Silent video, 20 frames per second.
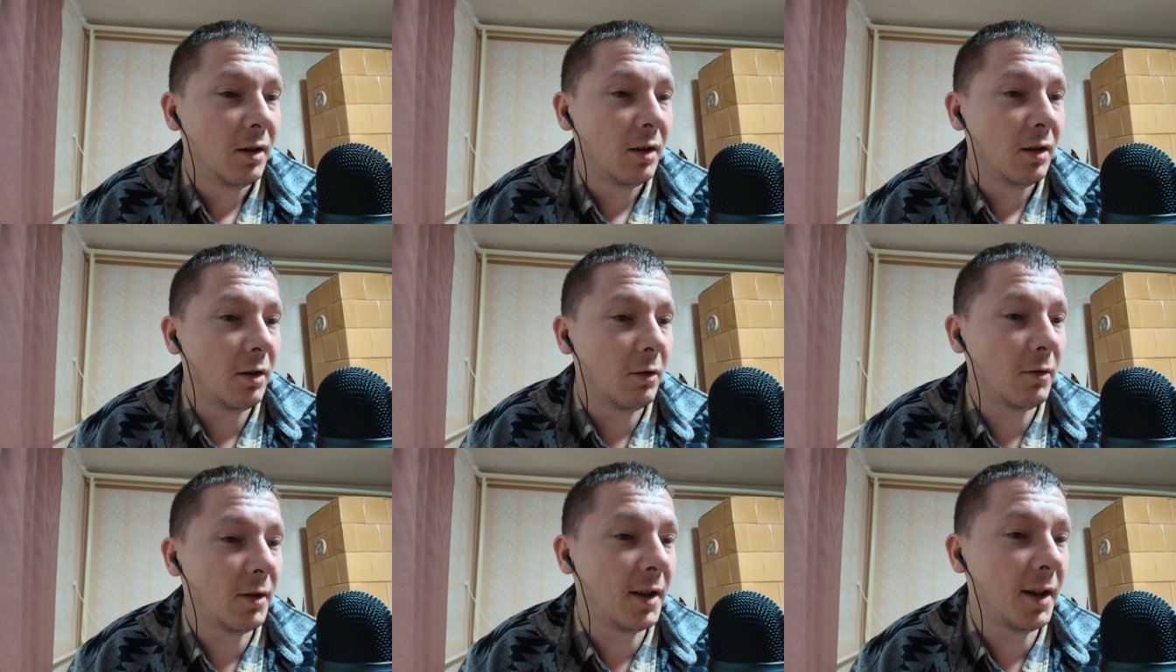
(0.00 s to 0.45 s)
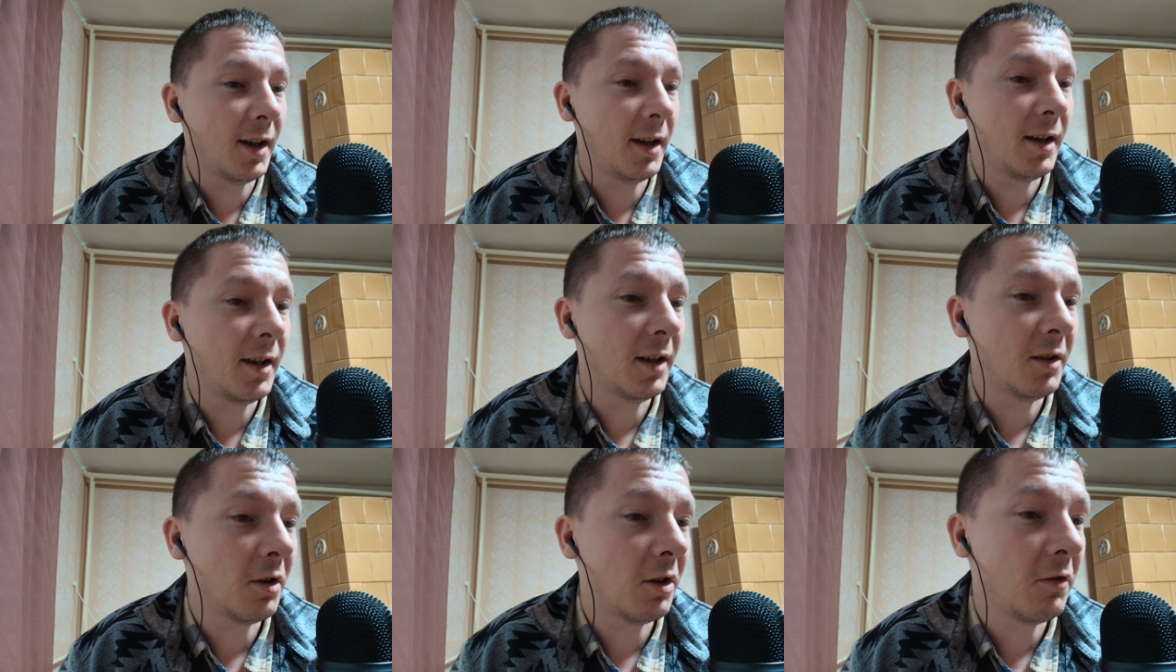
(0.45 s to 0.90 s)
Okay,
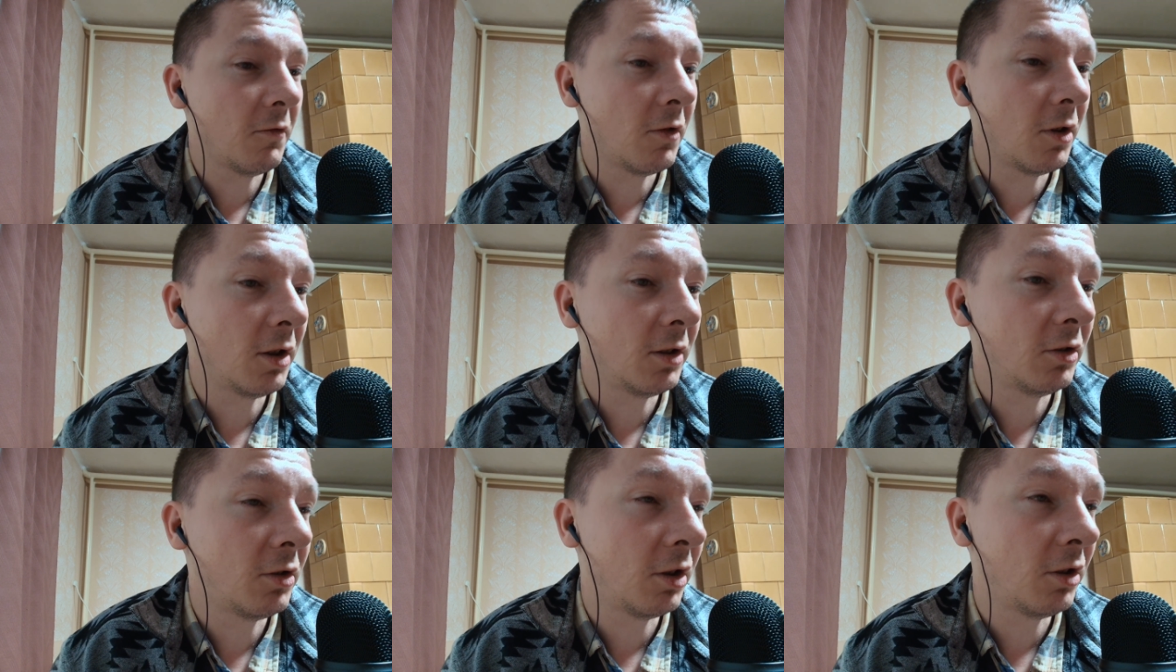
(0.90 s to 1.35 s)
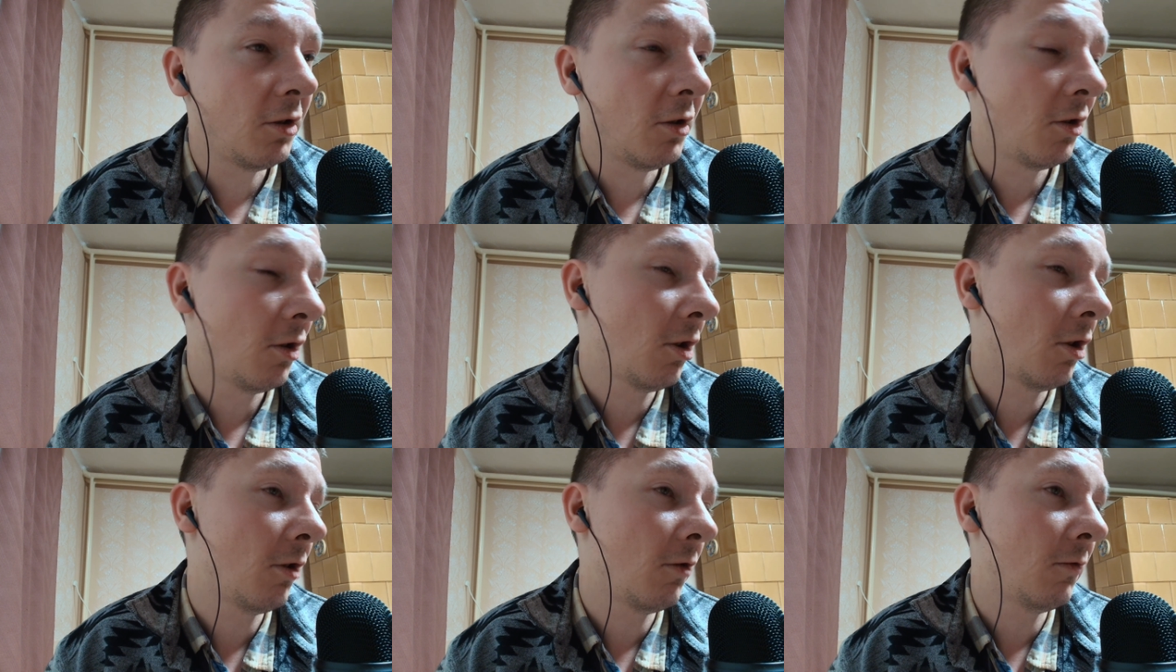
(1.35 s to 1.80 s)
I don't
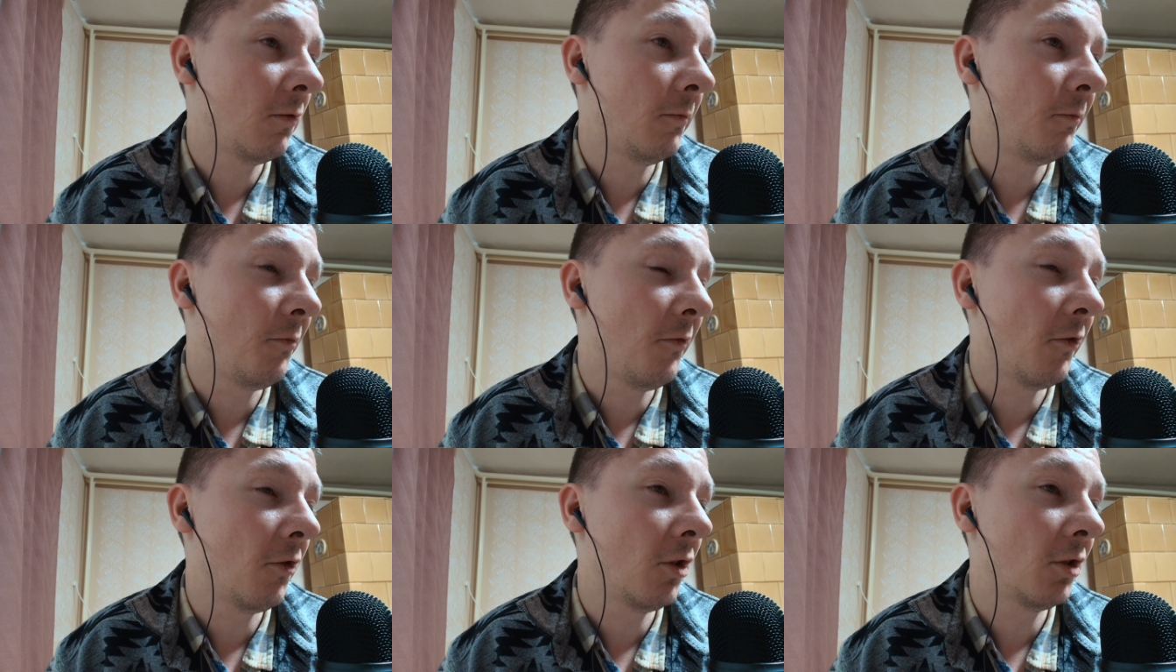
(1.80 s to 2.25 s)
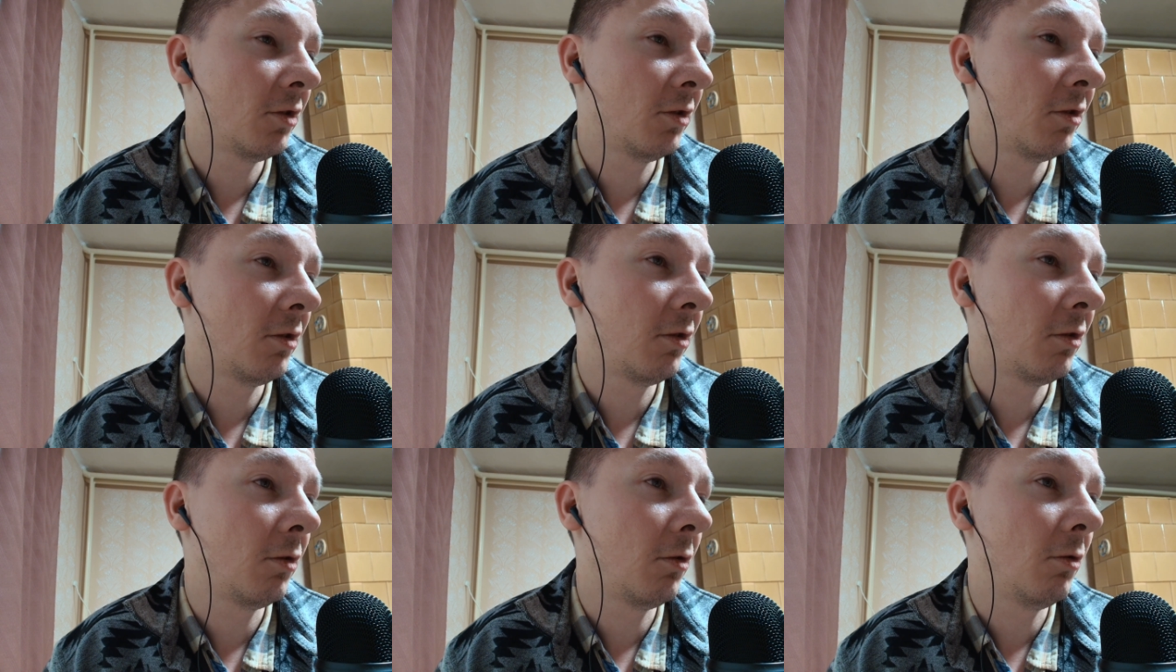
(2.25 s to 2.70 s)
know
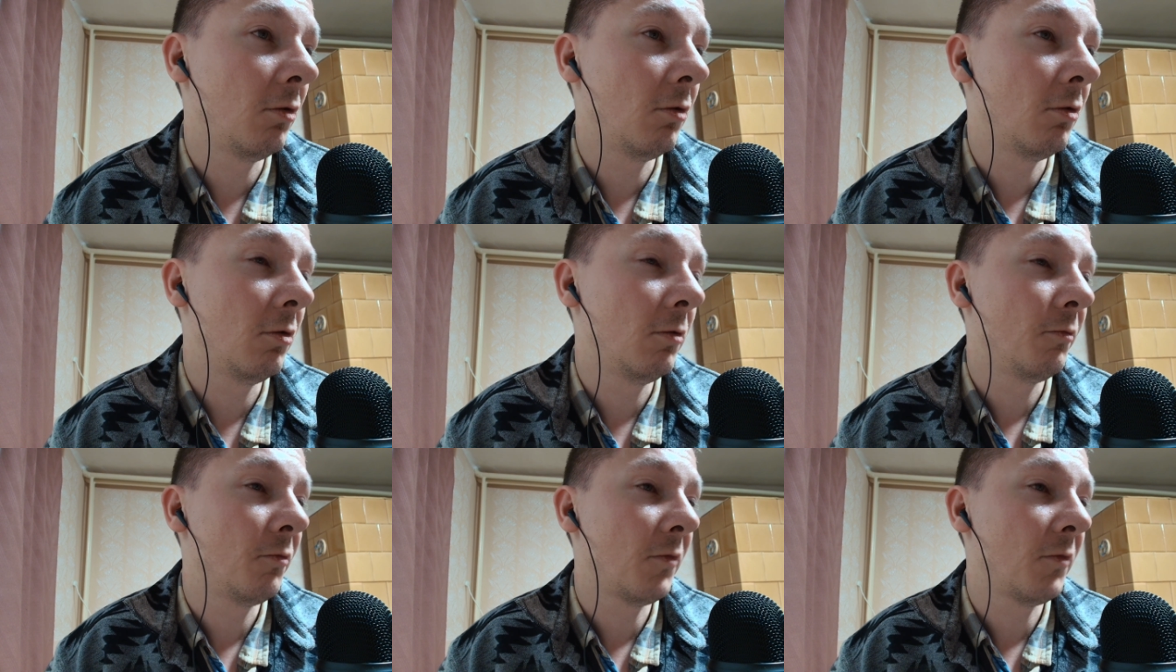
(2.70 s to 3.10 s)
what to